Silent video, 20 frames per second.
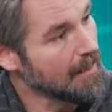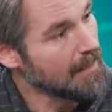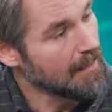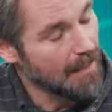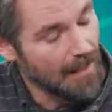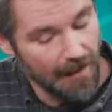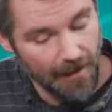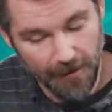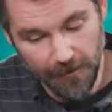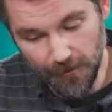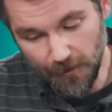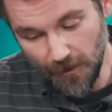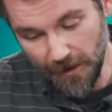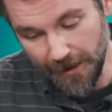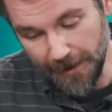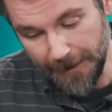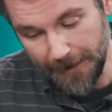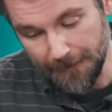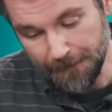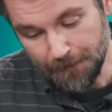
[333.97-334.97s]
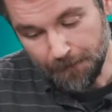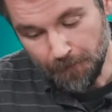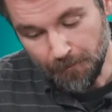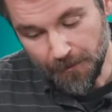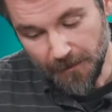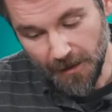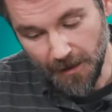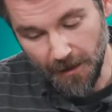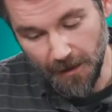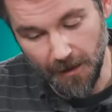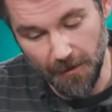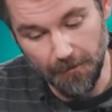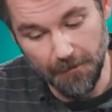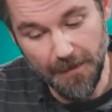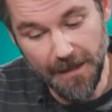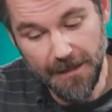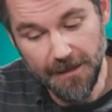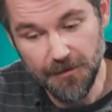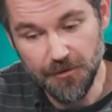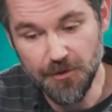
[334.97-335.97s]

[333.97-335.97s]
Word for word: How do I make